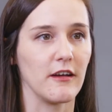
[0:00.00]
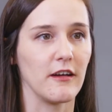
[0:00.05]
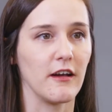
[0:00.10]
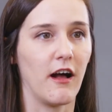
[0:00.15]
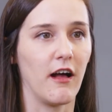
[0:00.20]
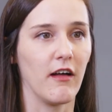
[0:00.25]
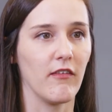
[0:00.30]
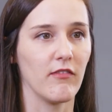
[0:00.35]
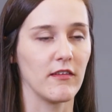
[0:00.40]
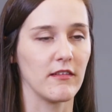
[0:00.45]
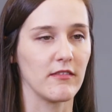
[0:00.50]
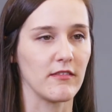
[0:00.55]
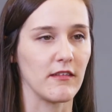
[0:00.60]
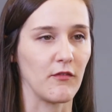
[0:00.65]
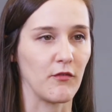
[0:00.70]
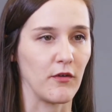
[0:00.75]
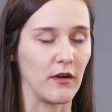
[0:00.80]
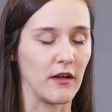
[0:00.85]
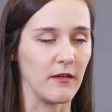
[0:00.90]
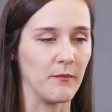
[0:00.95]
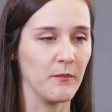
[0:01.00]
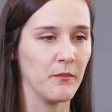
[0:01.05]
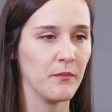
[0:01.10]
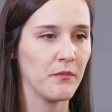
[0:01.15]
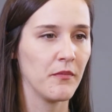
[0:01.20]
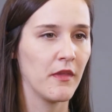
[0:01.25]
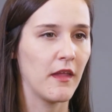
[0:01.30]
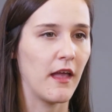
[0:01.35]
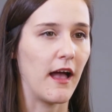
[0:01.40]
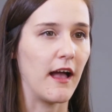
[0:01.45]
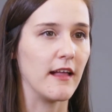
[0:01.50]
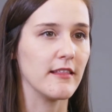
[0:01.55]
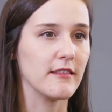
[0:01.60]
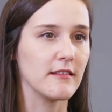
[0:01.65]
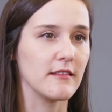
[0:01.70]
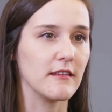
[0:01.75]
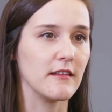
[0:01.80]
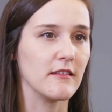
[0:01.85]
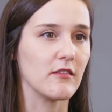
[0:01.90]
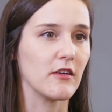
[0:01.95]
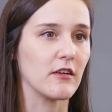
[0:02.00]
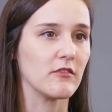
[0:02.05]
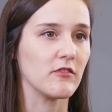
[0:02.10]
and all of these different entities are